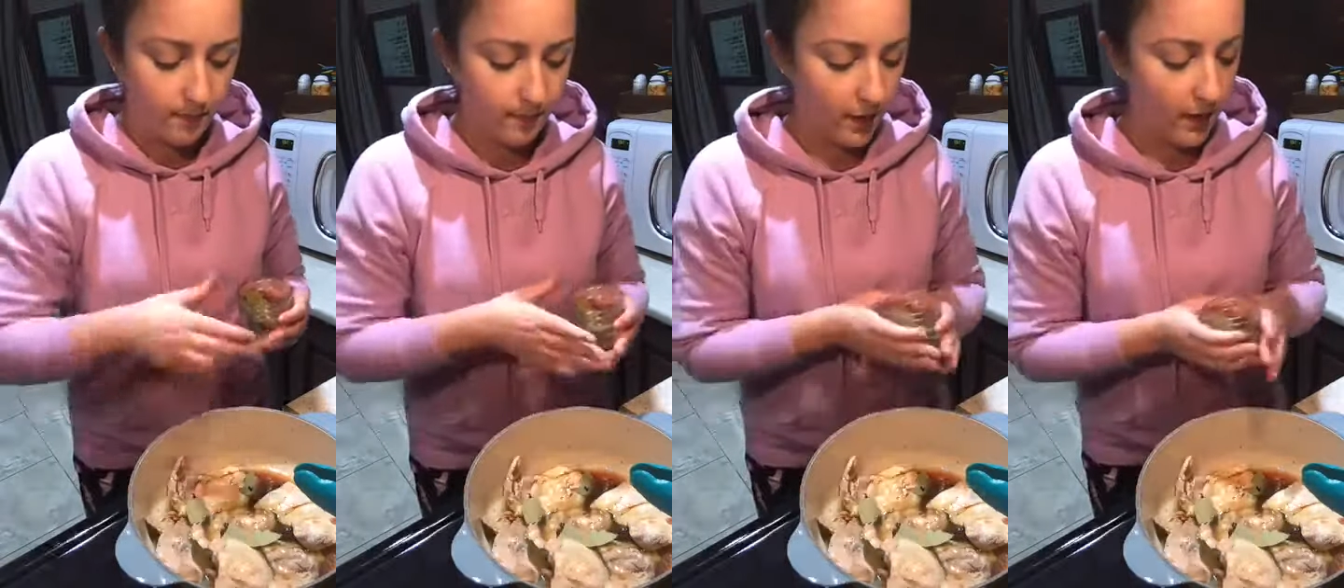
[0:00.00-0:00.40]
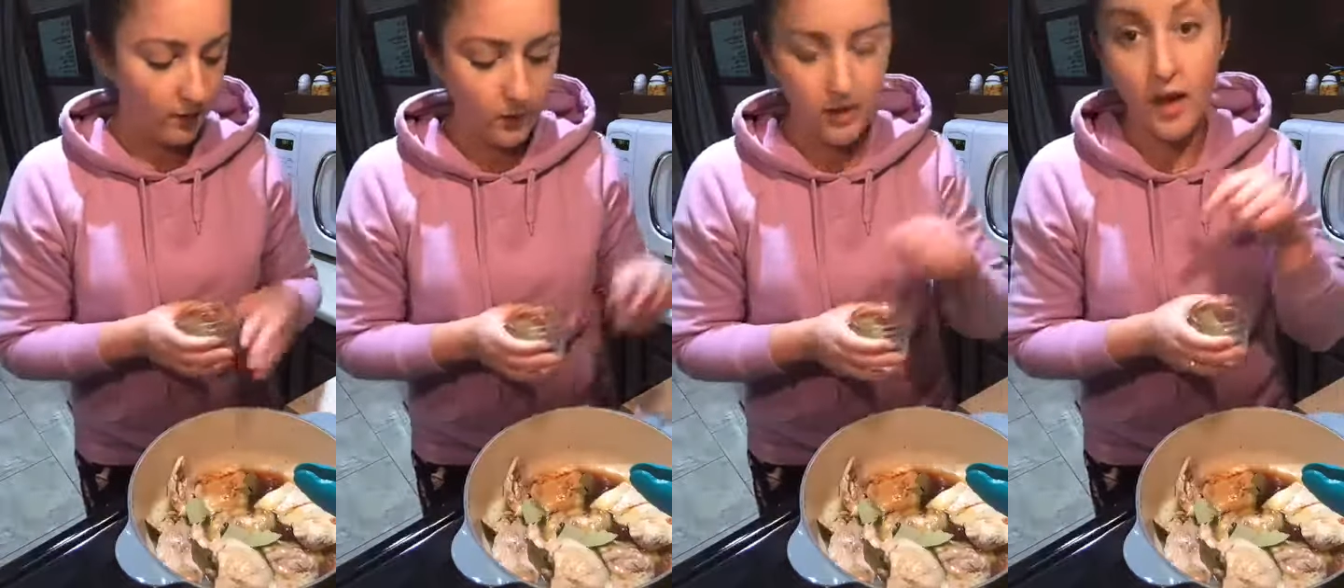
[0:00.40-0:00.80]

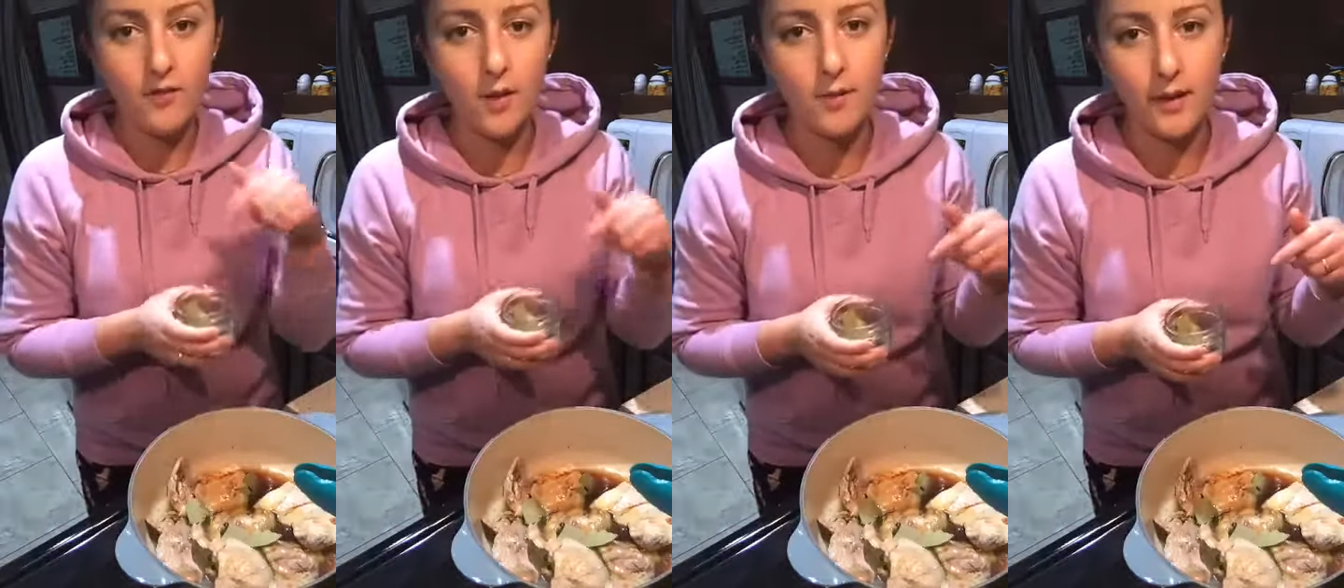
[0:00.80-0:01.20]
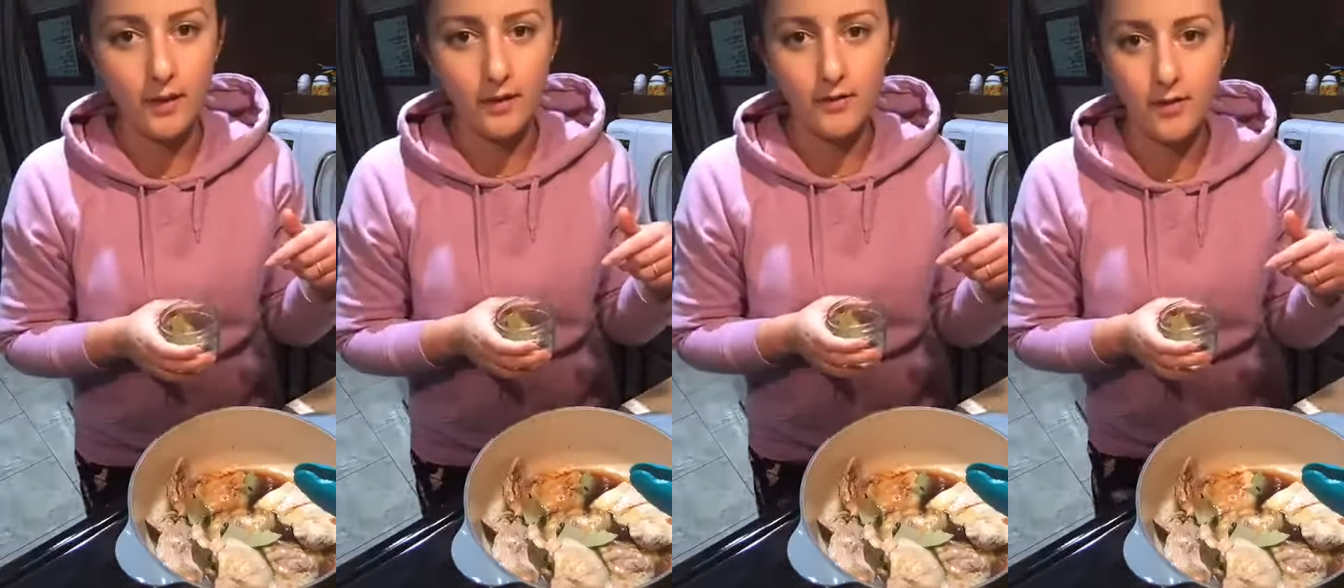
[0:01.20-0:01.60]
afterwards. I have my bay
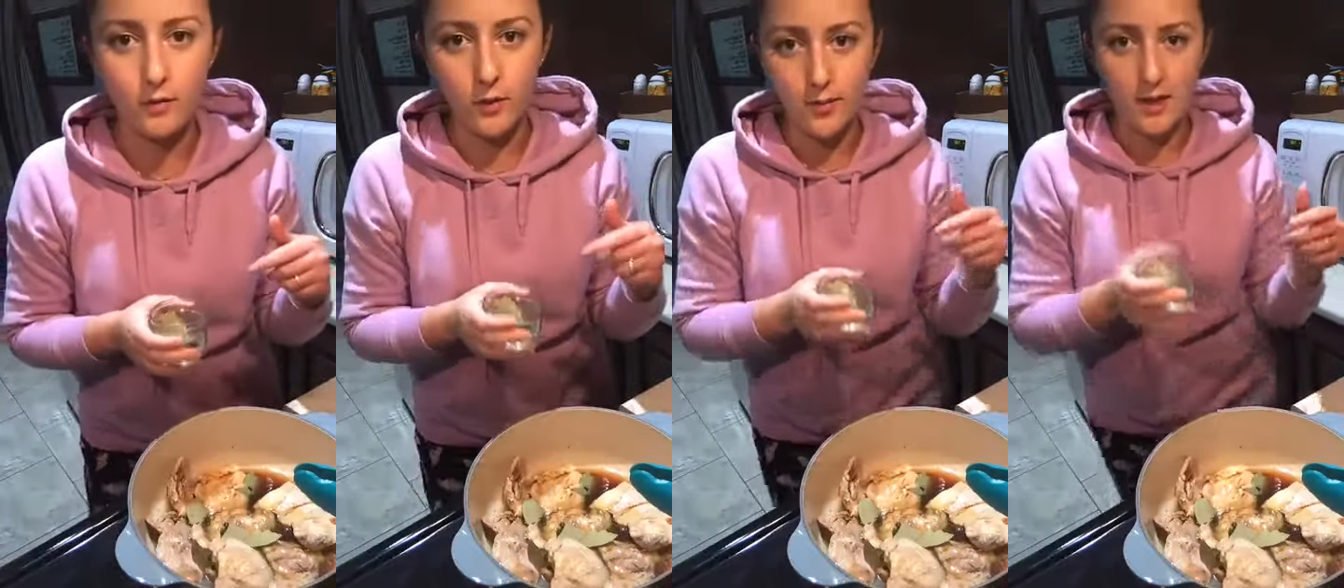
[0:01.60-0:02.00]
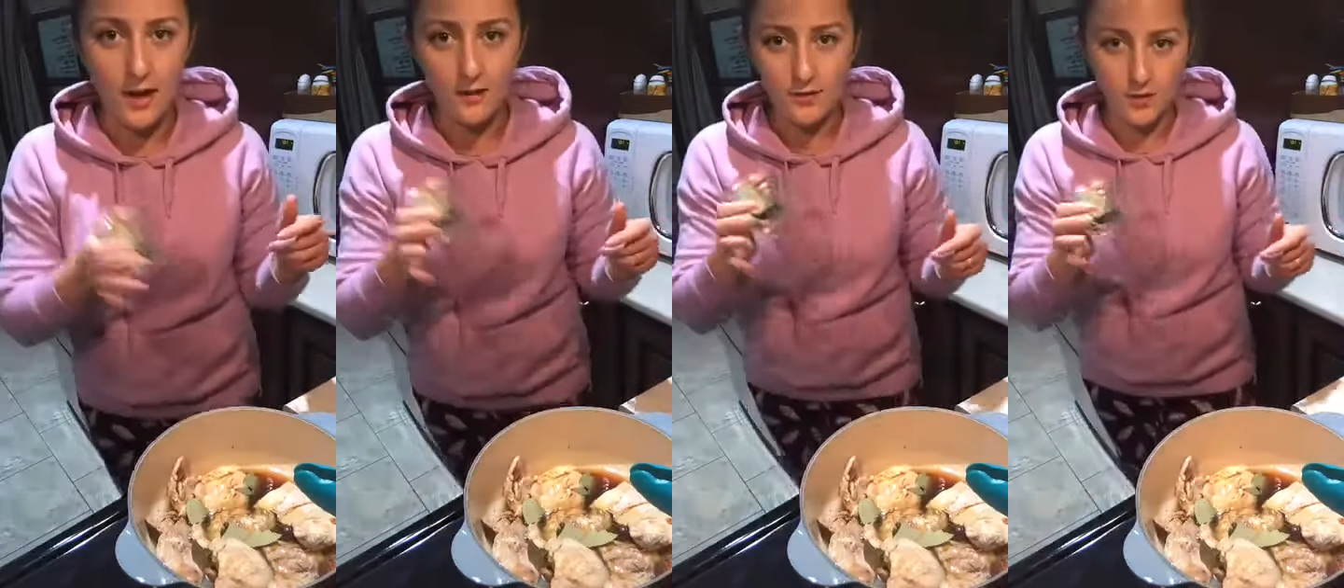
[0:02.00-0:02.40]
leaves ripped in
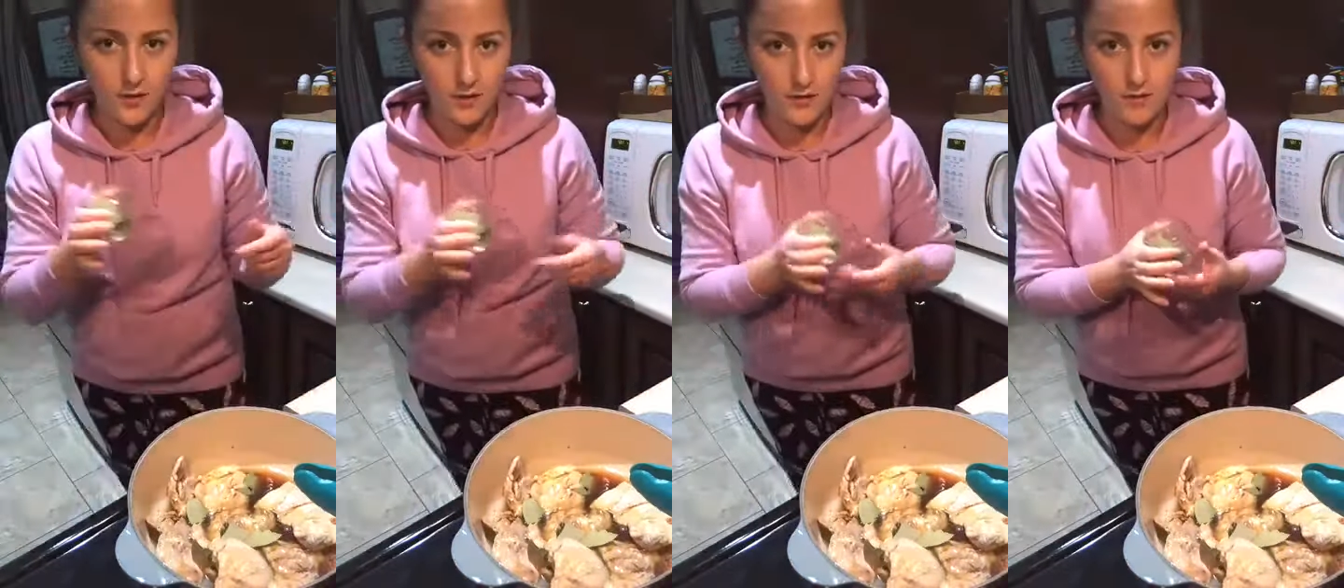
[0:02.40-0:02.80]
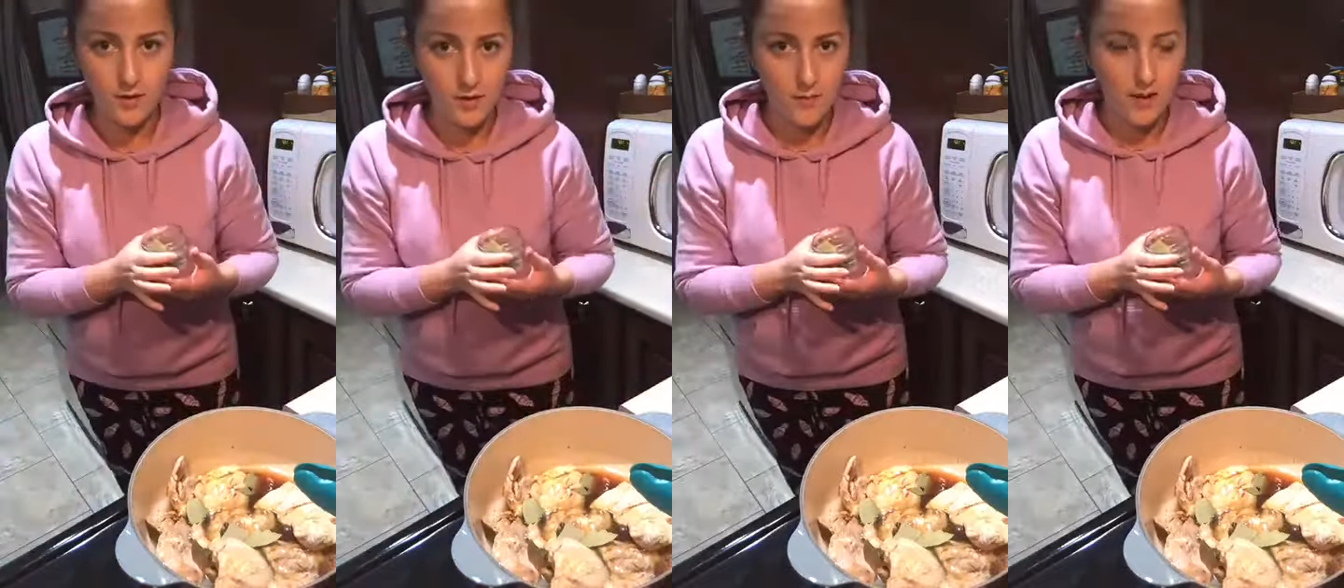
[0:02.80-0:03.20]
half so that they fit
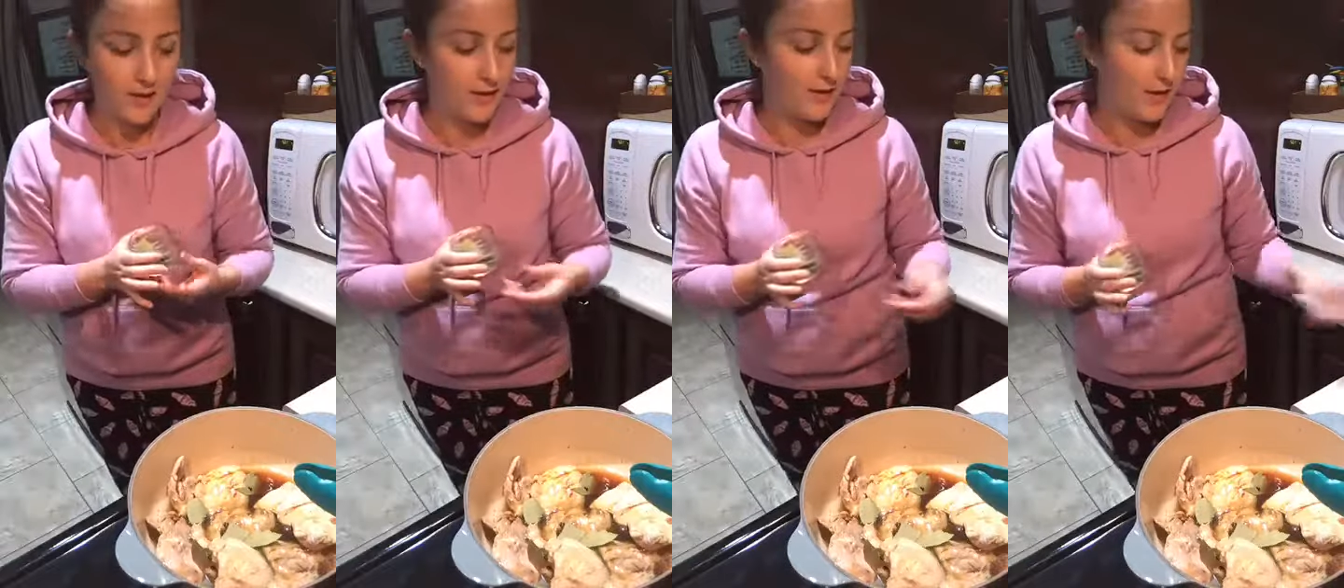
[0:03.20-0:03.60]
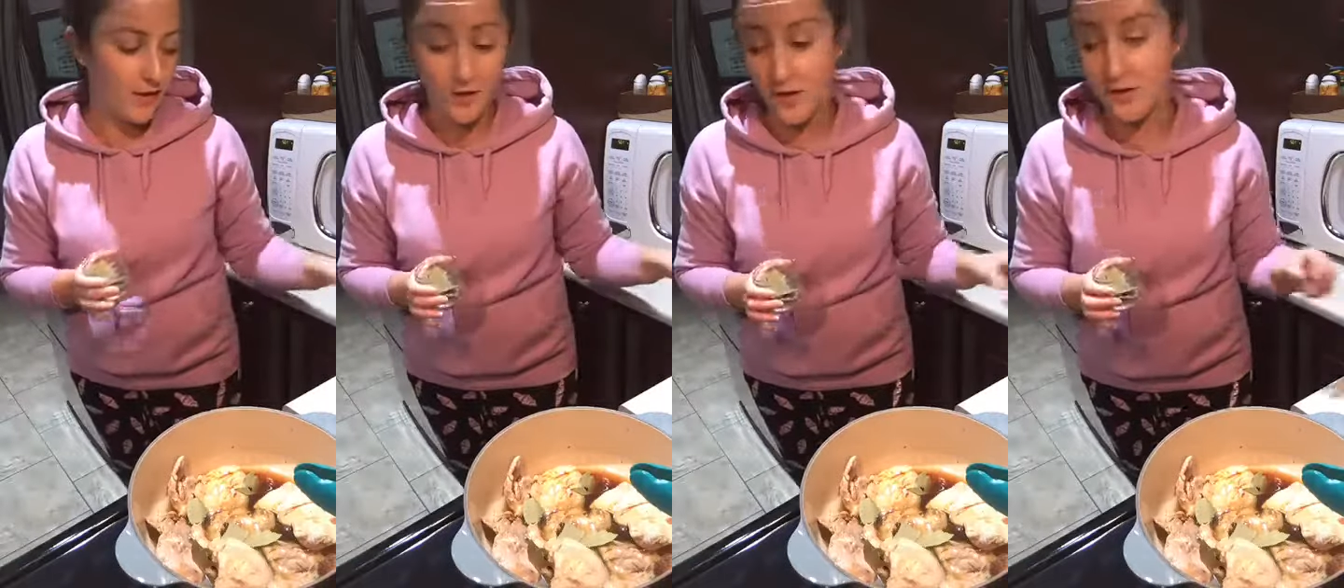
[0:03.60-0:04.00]
in my container
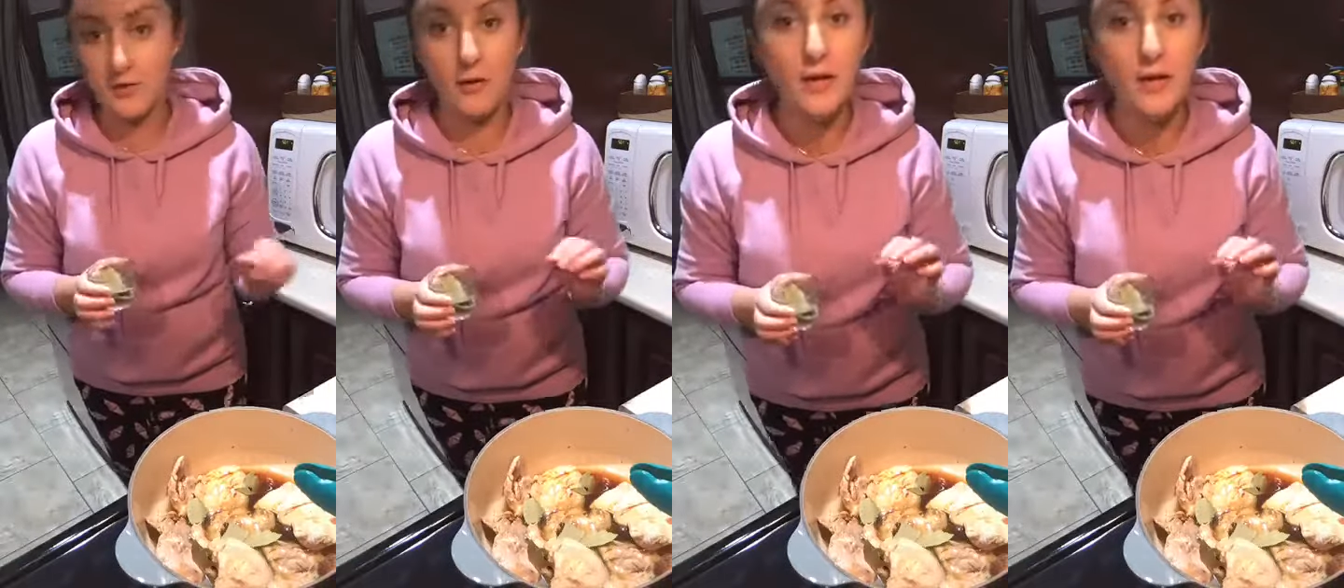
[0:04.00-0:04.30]
here, so